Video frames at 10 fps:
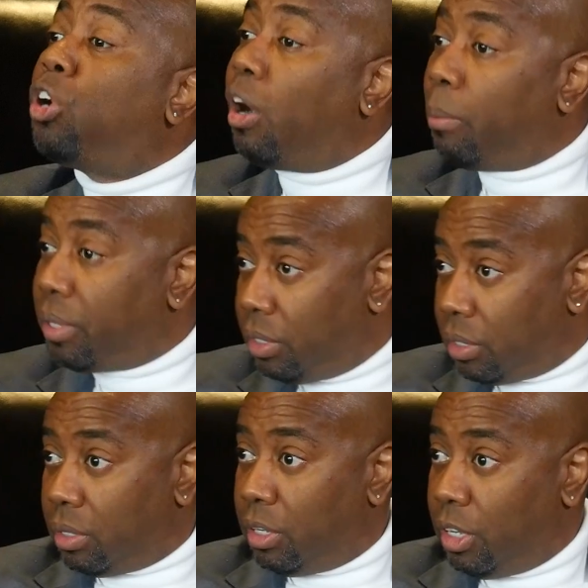come
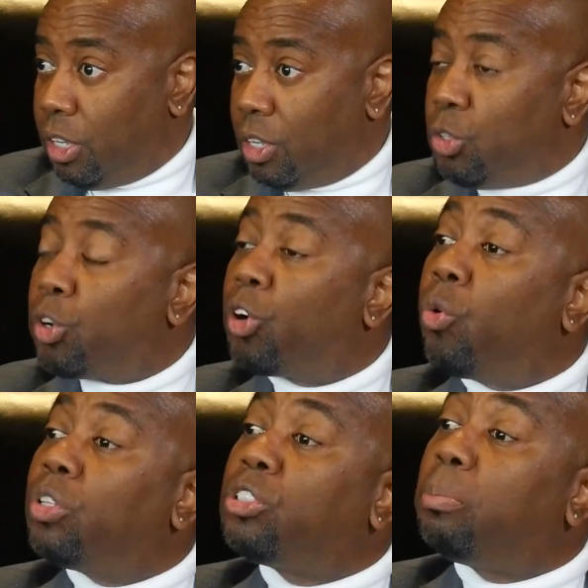here, you're
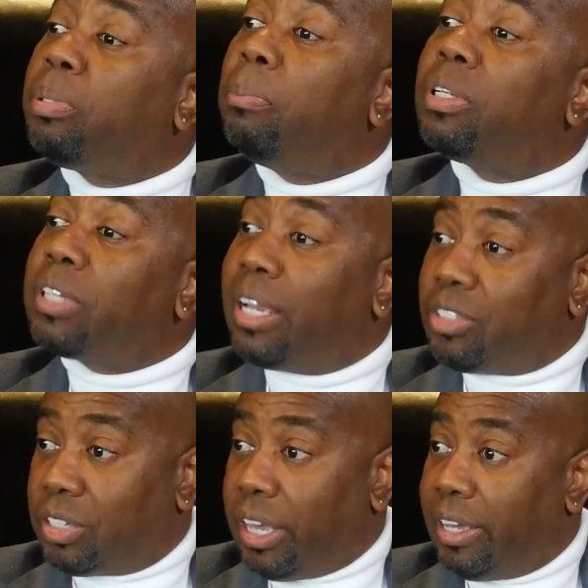going to be
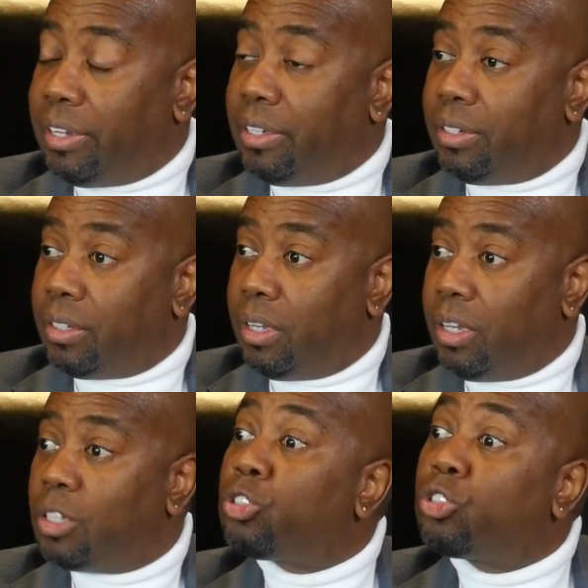miseducated
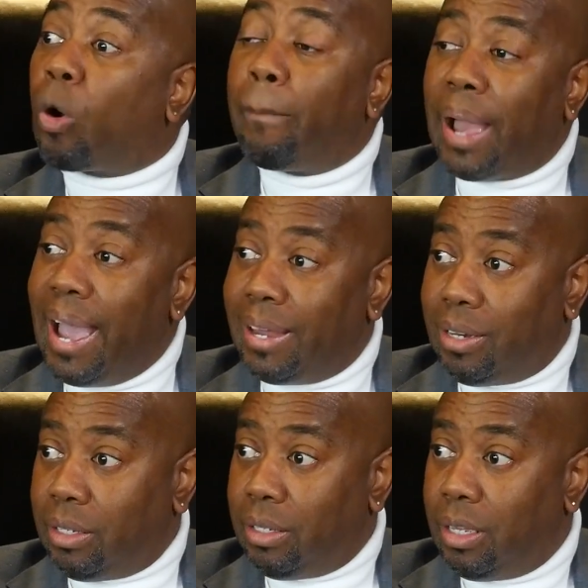so
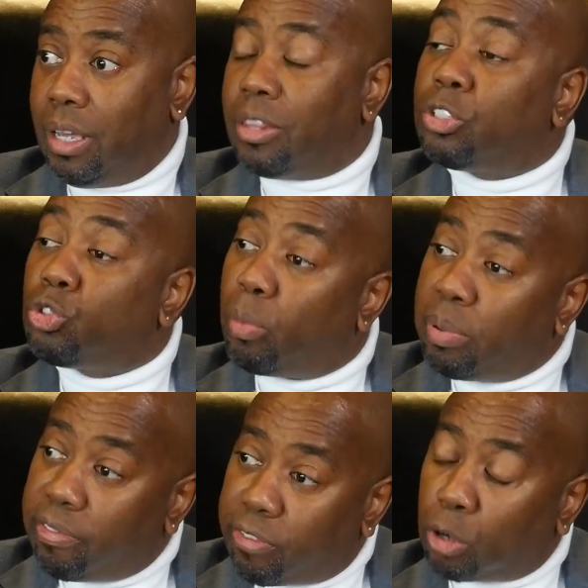badly that you will
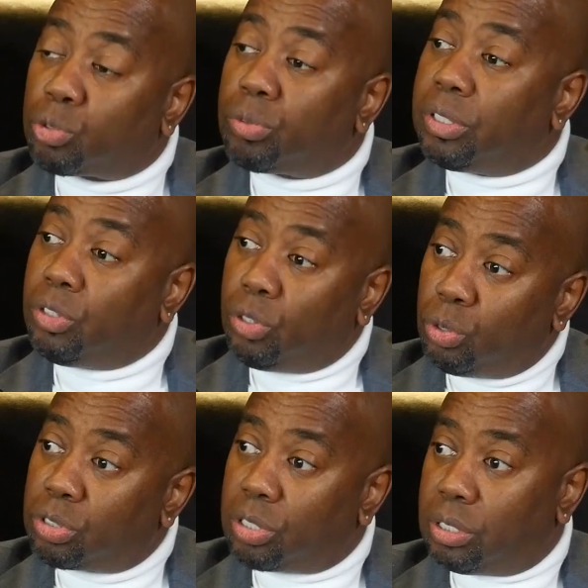be virtually
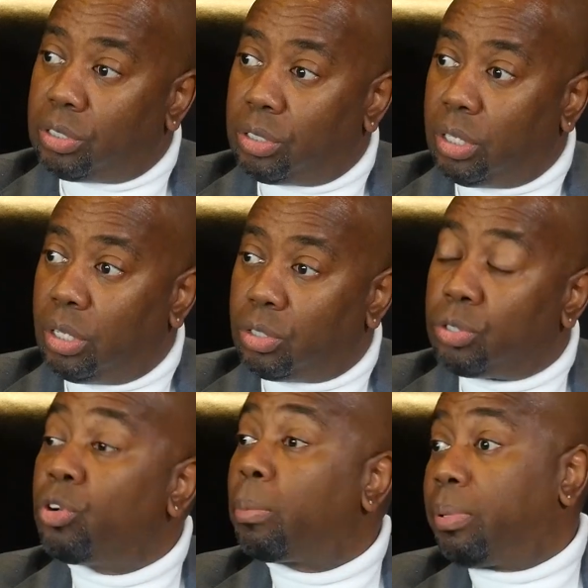useless
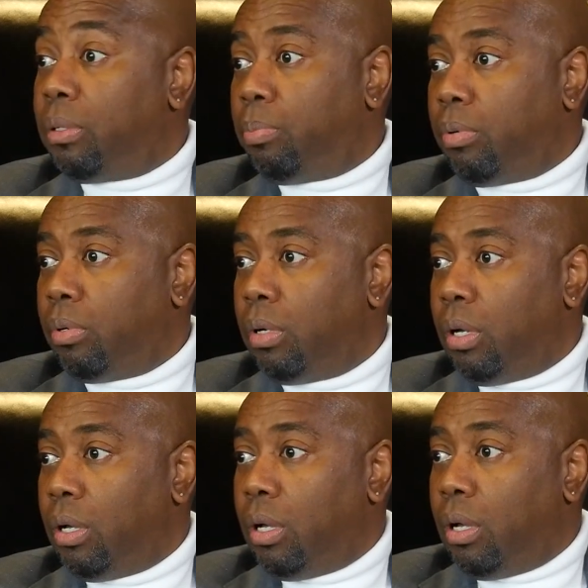to your people.
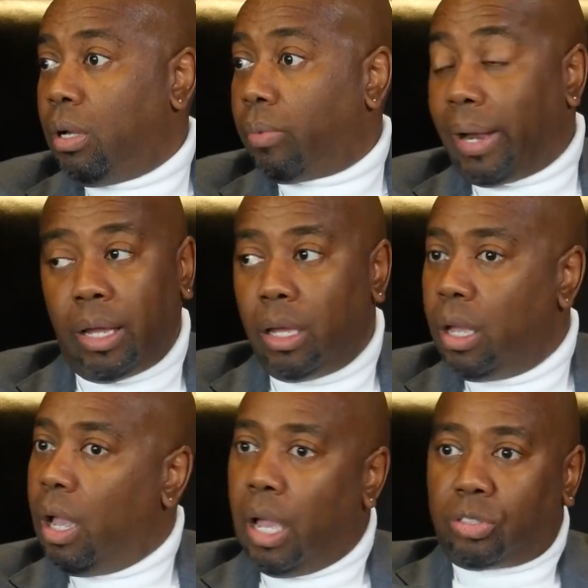Right?
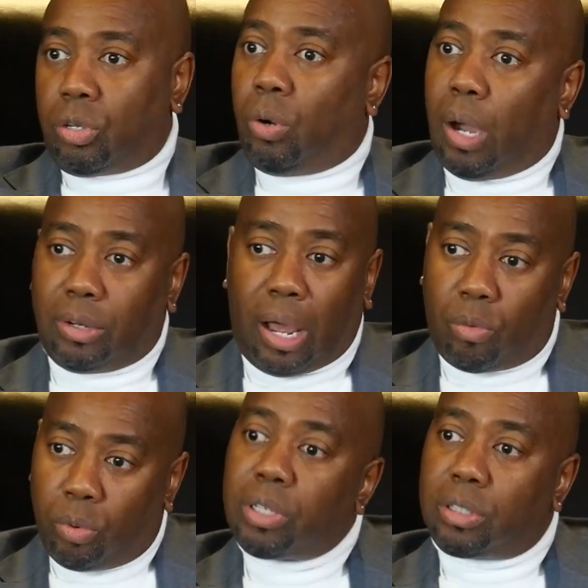And so I
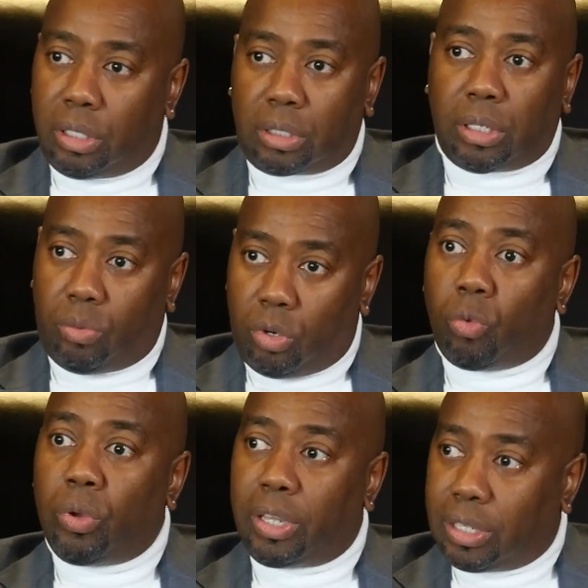really think that
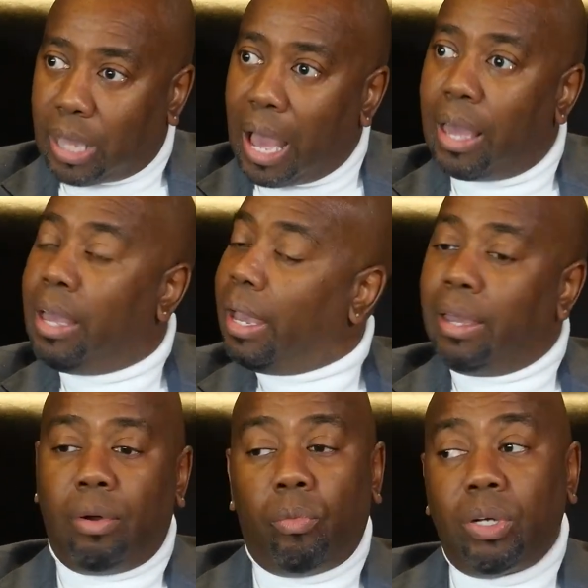we got,
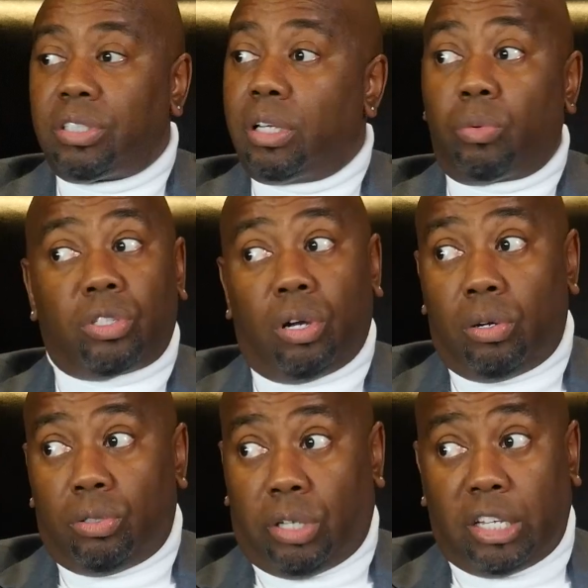and we're seeing a
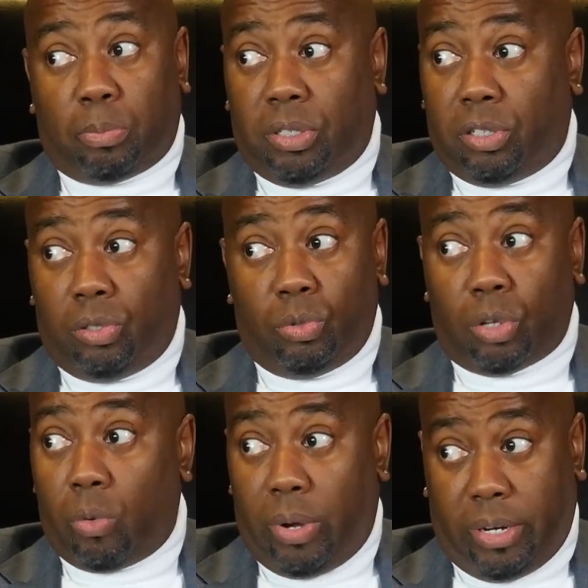return to HBCUs
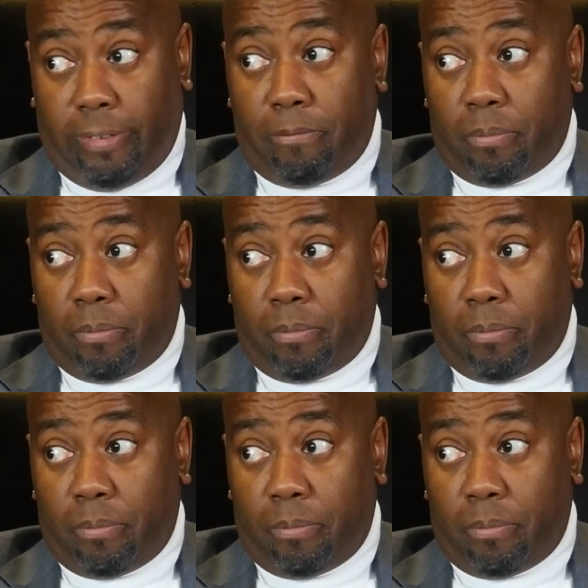already.